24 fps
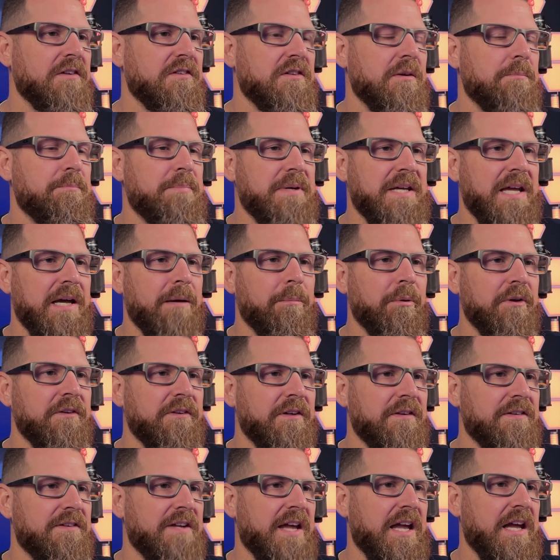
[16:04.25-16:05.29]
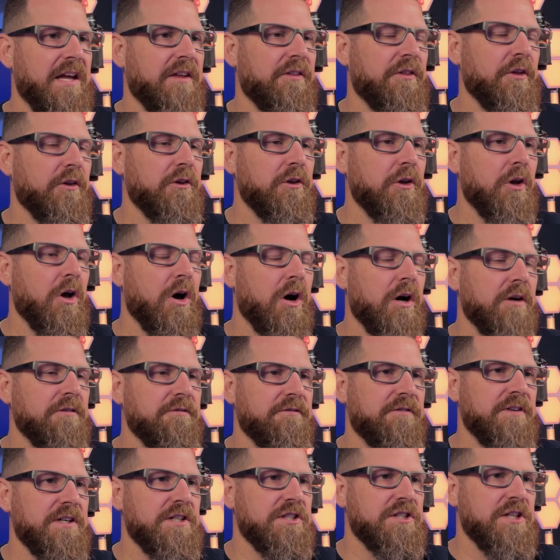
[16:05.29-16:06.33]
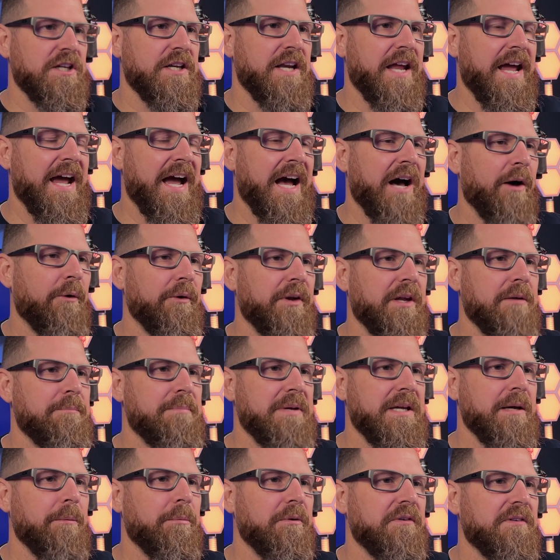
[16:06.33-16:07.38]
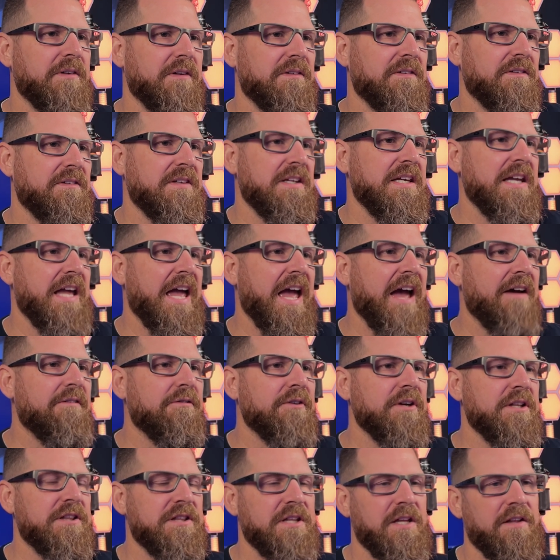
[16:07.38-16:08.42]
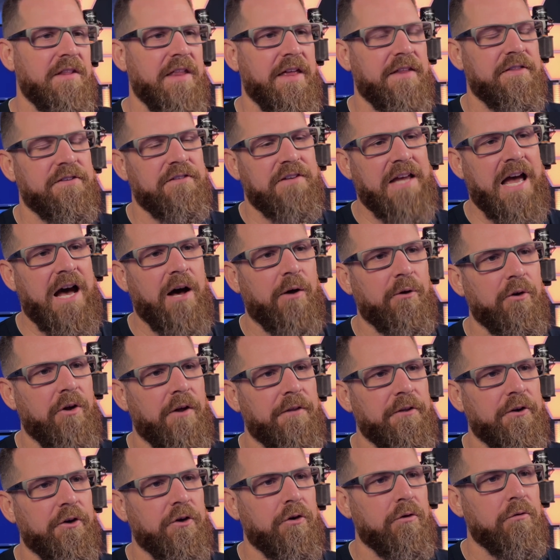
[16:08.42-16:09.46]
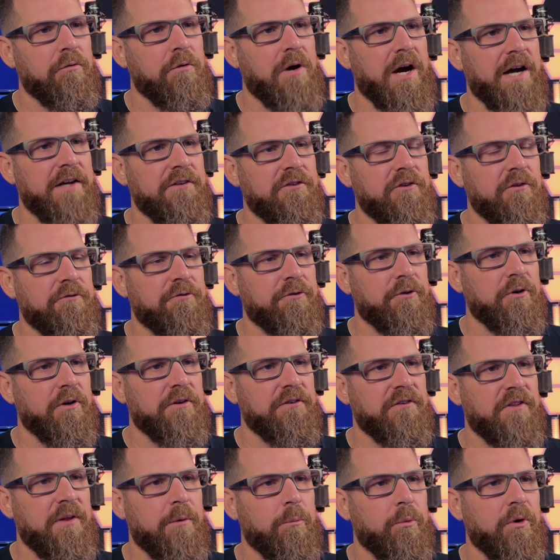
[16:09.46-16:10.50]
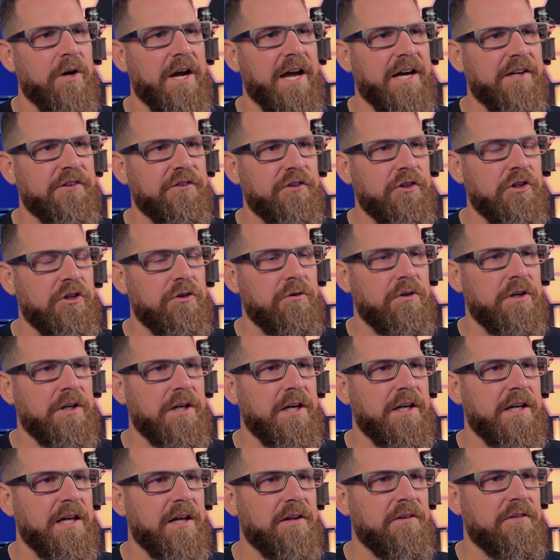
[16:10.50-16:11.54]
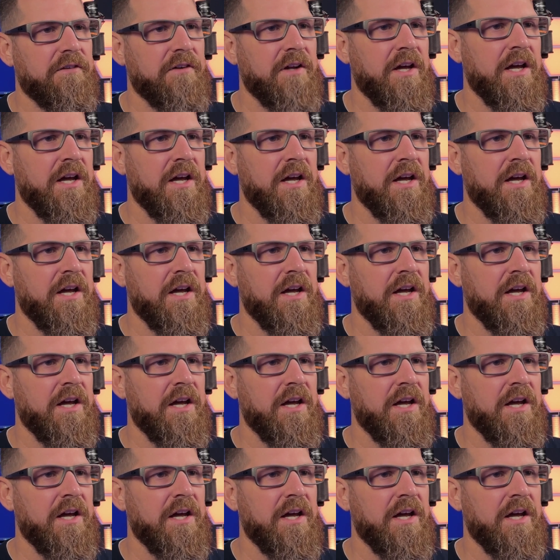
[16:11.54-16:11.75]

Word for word: to be able to take the long vision out and be able to see everything that's out on the horizon for us that we're executing against